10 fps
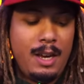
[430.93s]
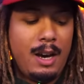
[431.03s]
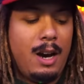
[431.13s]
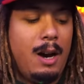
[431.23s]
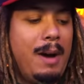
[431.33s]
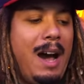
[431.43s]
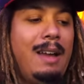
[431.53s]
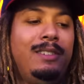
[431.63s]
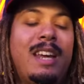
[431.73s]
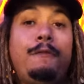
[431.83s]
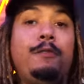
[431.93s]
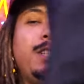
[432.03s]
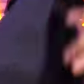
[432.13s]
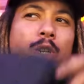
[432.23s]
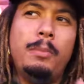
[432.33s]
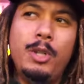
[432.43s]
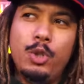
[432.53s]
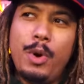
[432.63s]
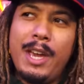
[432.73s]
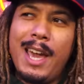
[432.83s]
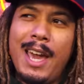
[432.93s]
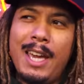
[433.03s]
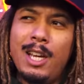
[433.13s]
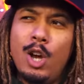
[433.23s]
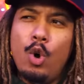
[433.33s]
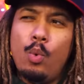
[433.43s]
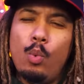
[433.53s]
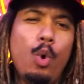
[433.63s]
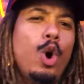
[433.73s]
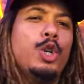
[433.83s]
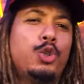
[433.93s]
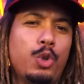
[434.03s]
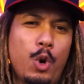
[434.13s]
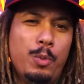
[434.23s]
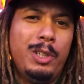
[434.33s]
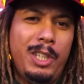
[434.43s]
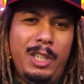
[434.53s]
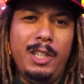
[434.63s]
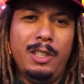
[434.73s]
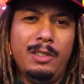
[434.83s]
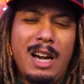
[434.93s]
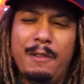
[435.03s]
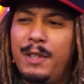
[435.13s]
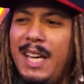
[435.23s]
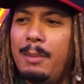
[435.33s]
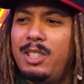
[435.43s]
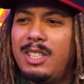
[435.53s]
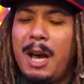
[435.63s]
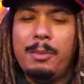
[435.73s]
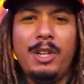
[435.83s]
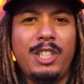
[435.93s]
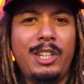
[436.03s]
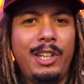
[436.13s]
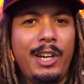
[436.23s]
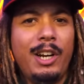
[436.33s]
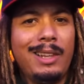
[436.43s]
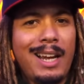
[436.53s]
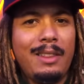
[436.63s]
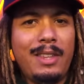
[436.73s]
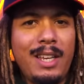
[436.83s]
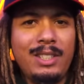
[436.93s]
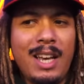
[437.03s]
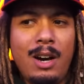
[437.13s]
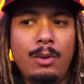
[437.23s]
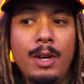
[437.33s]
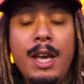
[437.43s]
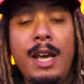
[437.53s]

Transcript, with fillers: Um, I definitely am gonna be doing a wardrobe cleaning. I feel like I'm just time to just clear a lot of things out.